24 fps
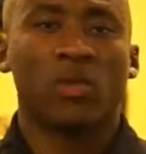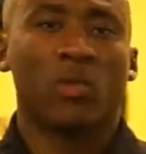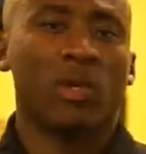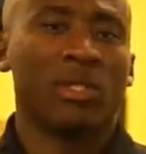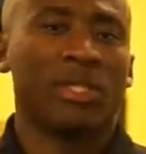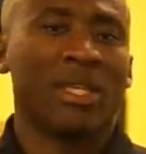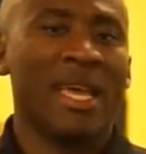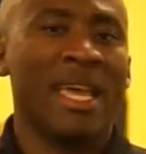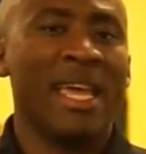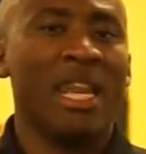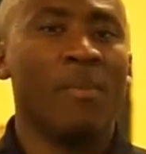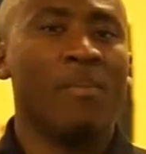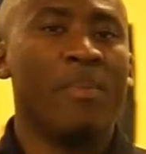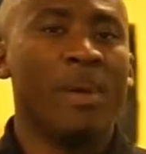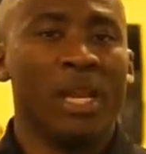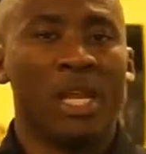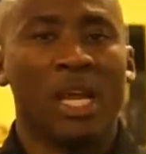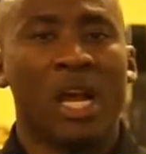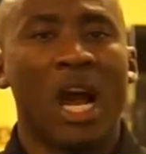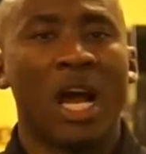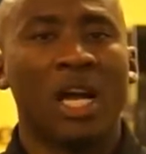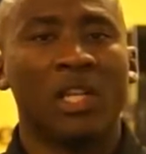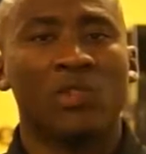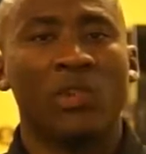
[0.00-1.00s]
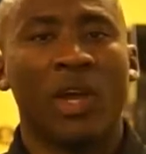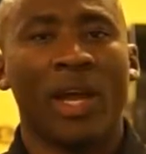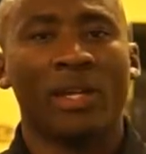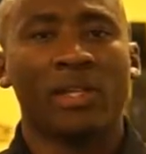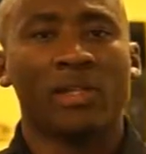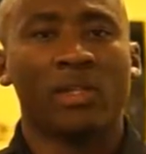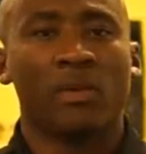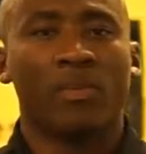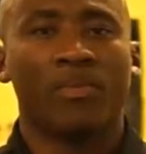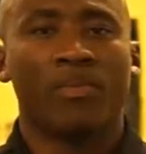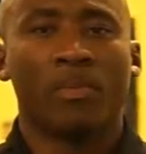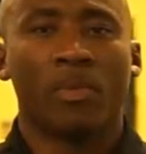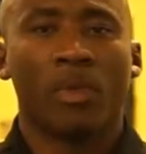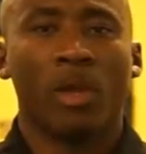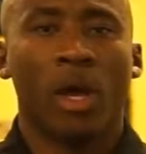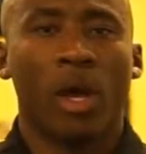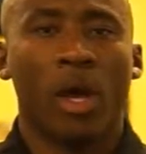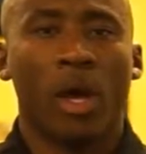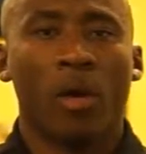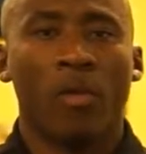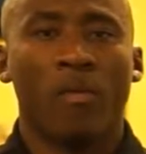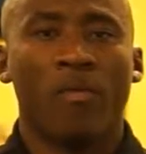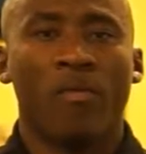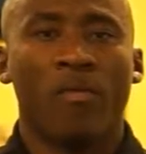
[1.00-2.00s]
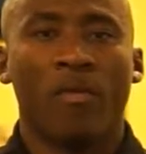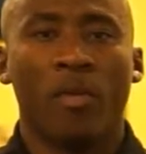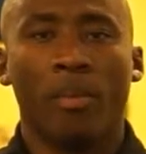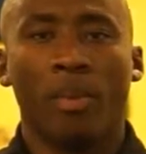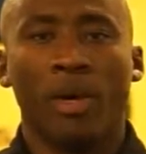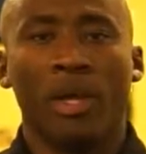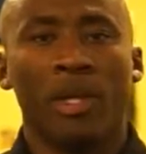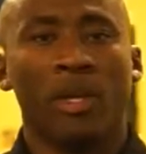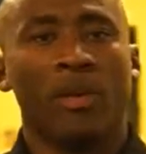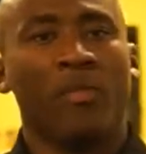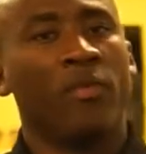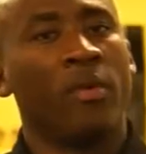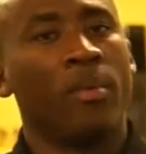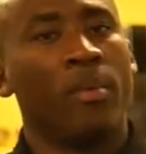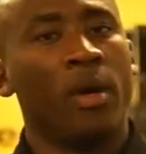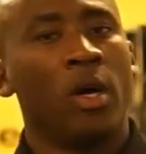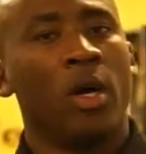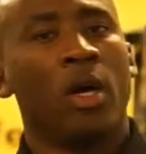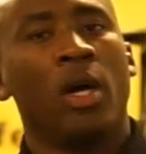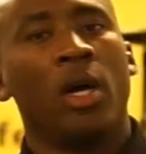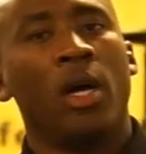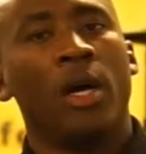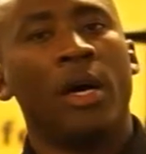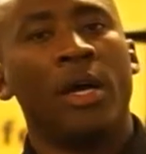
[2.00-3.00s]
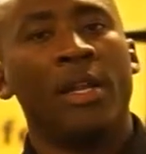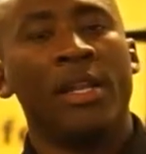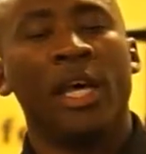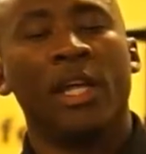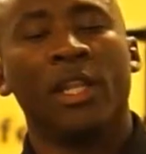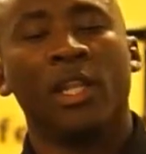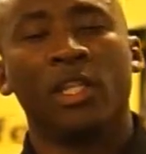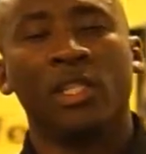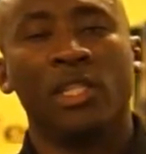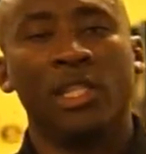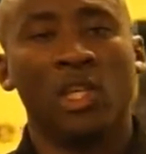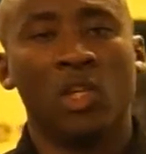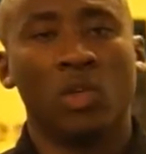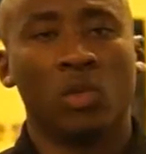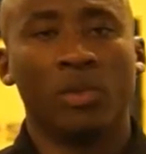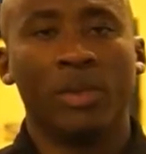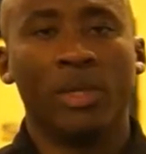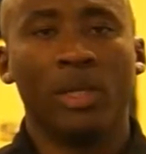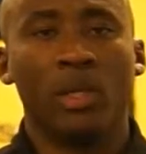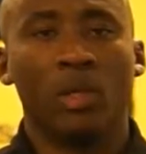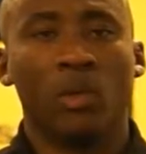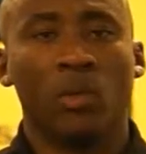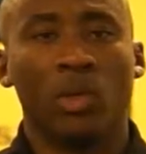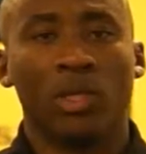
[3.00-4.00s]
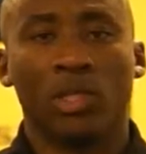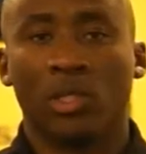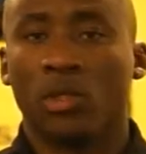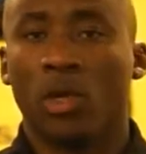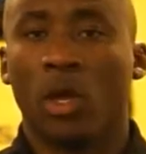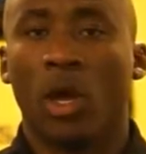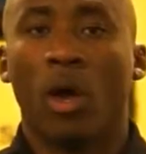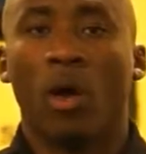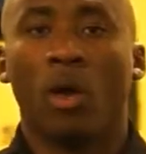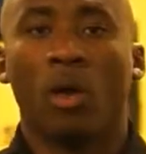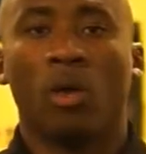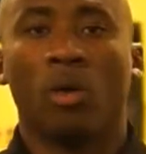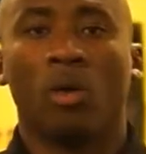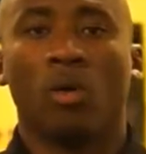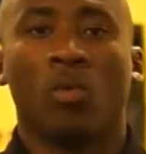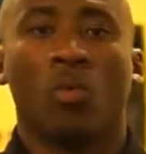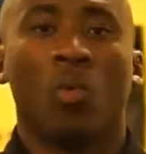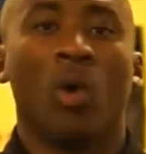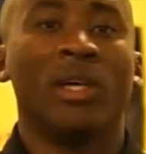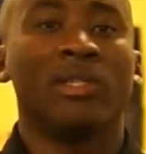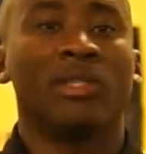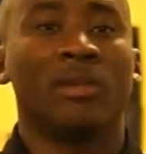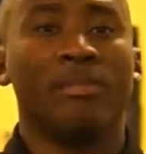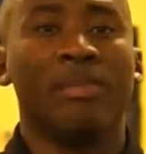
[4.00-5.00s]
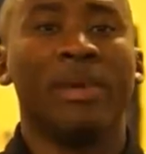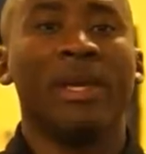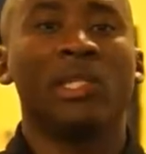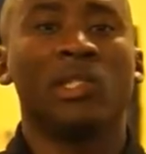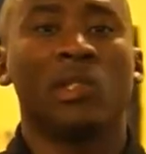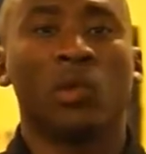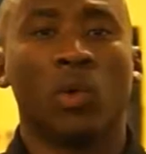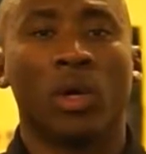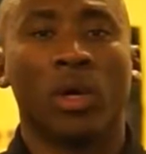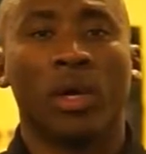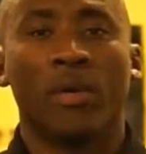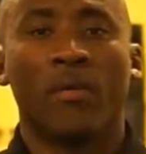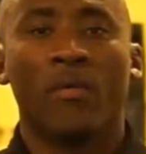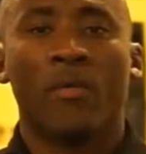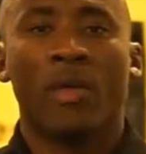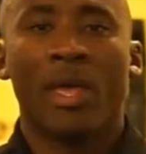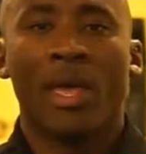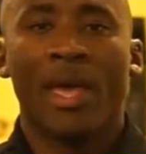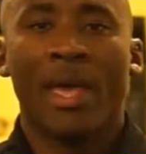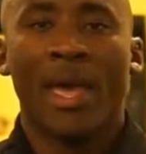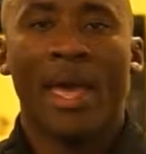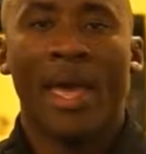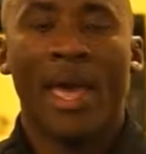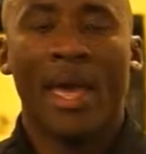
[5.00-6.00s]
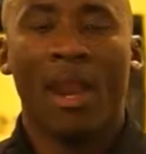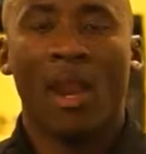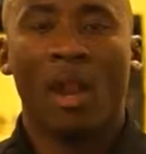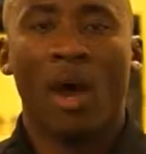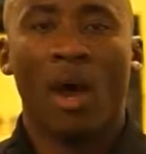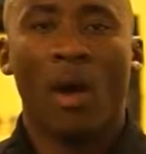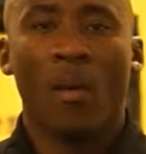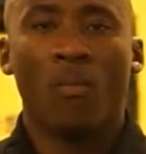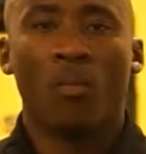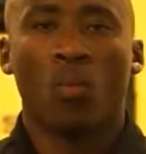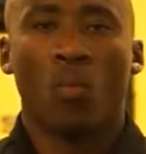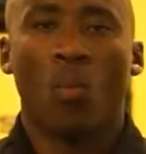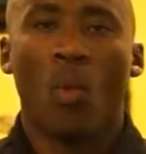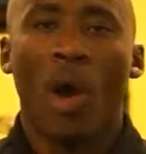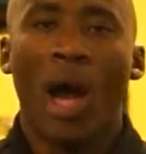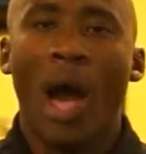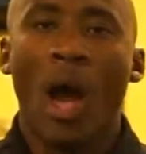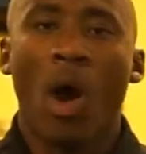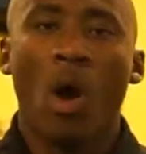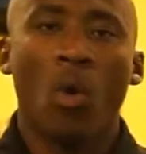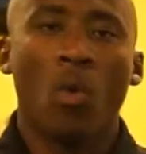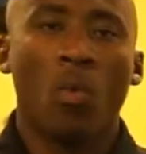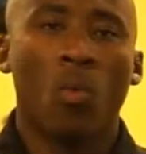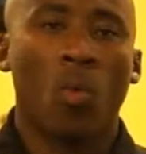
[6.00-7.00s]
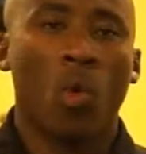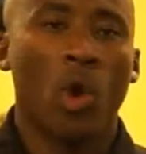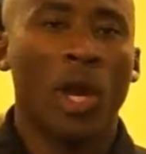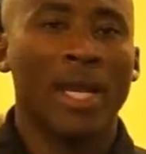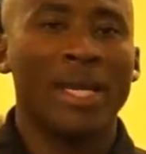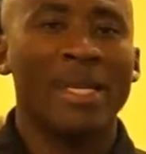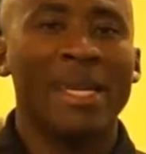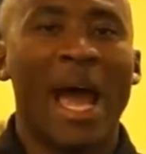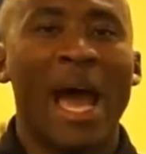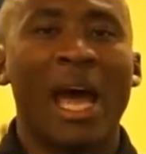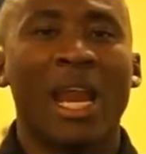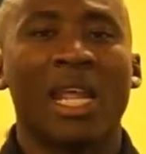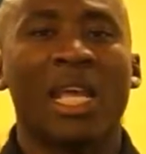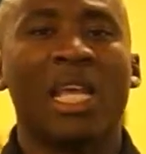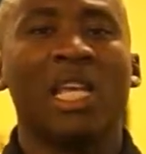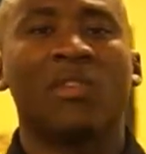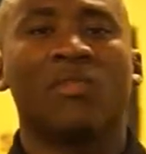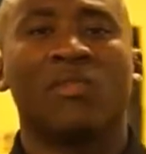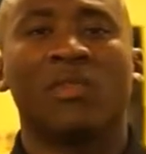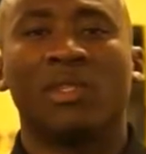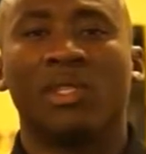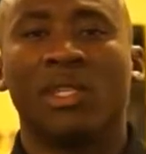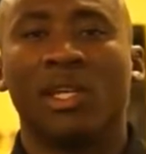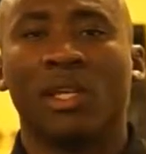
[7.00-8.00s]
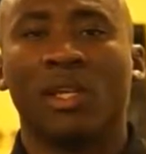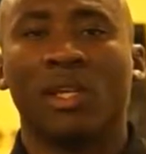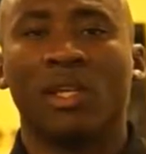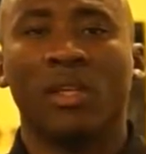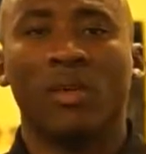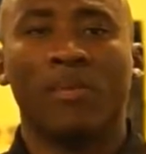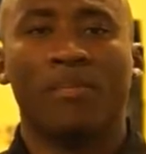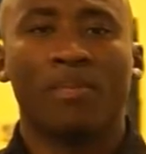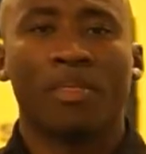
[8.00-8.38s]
was an independent contractor from another gentleman, was once a mentor. And while working out of his facility,